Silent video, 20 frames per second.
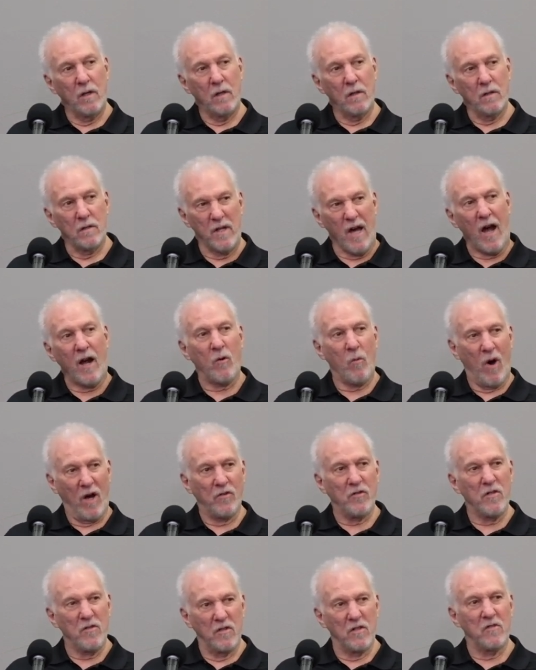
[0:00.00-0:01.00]
Doc
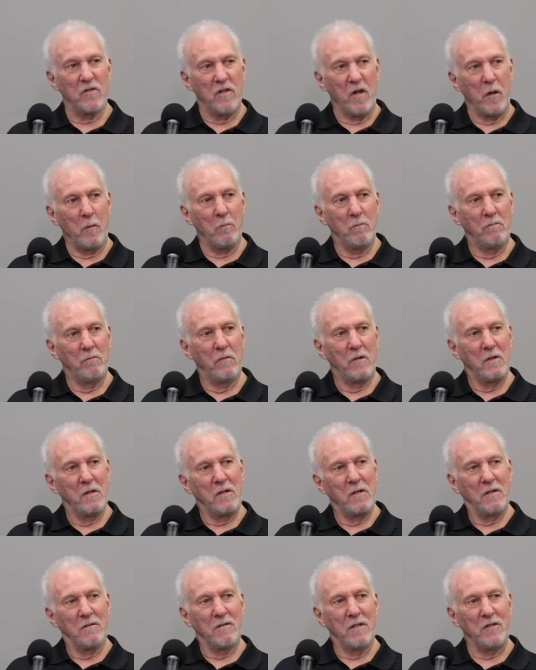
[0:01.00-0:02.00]
watches his team.
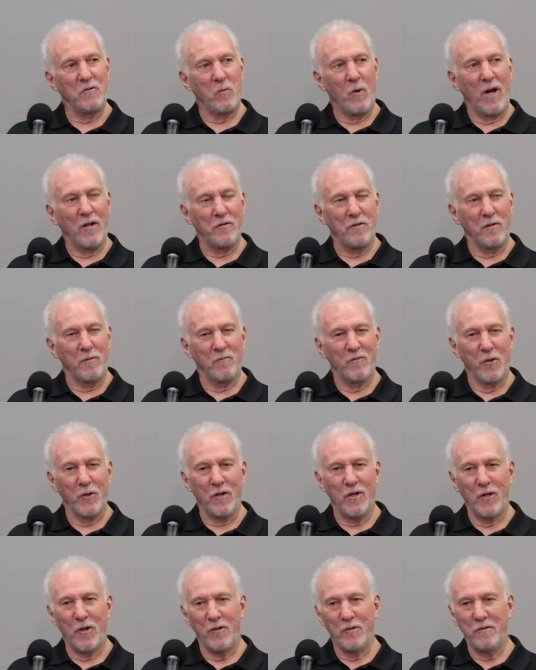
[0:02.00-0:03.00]
He's watching them real
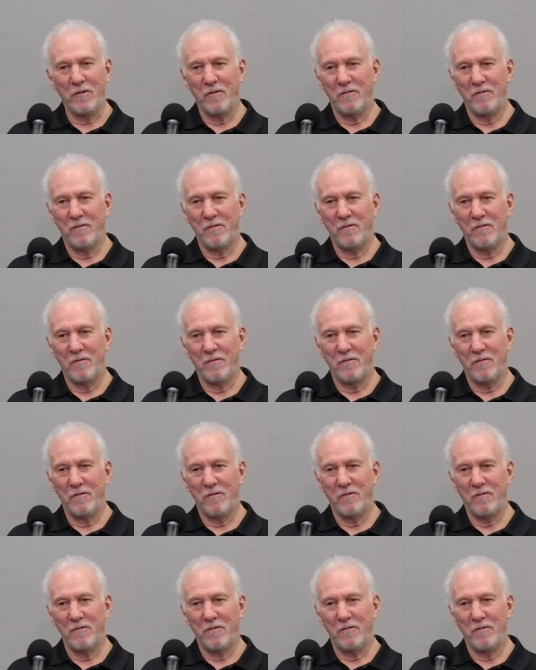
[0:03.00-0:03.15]
close.